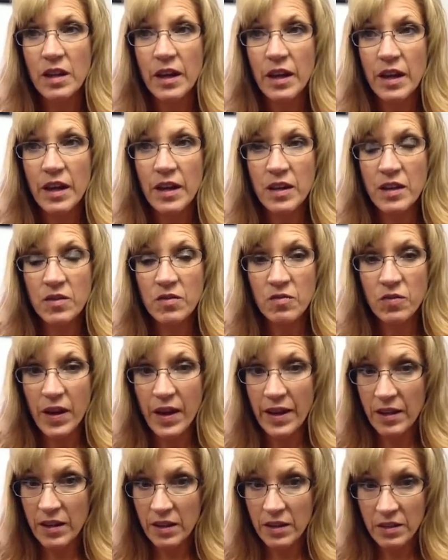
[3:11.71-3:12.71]

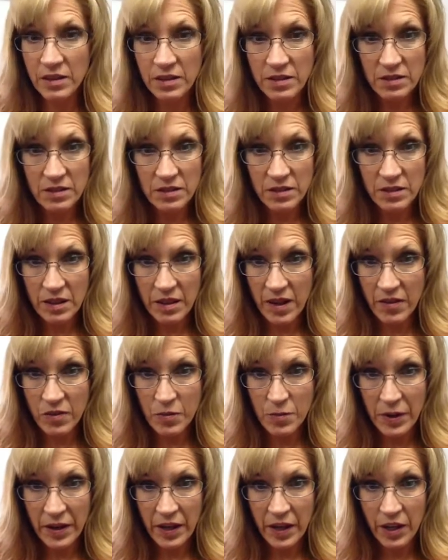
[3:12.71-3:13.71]
invited
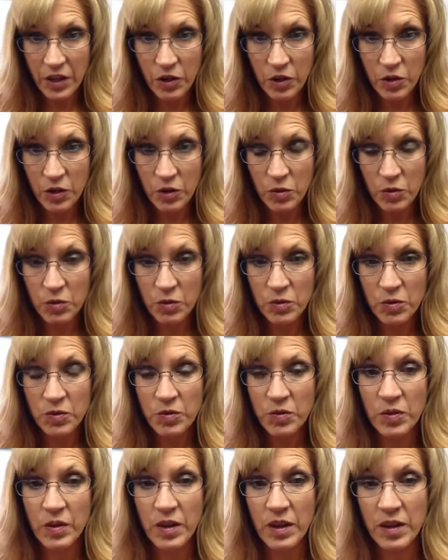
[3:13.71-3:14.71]
everybody I knew.
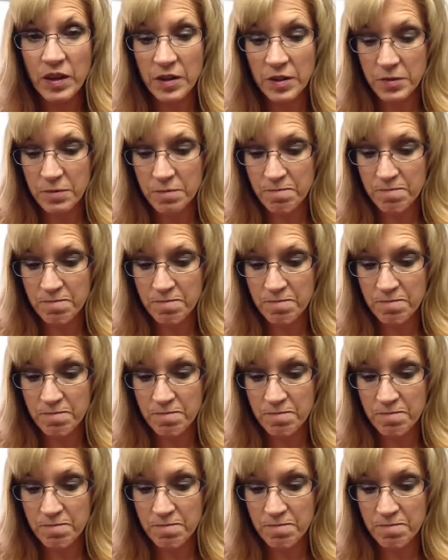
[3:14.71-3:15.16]
I